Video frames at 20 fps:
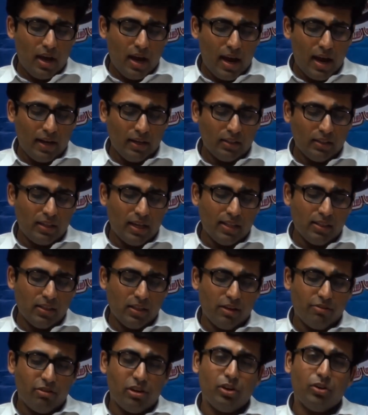and
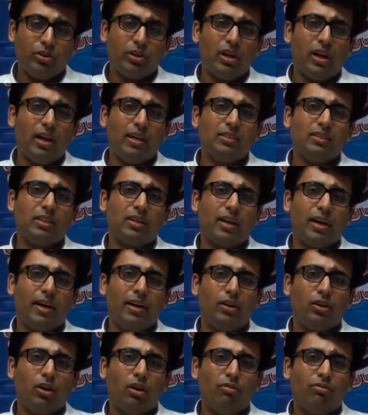then he will utilize the
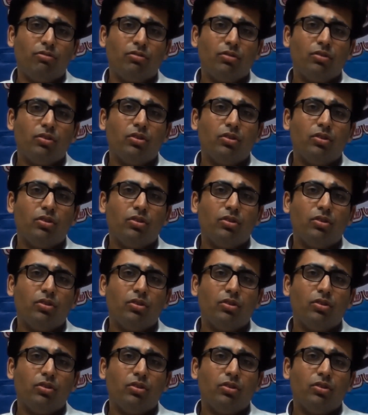credit of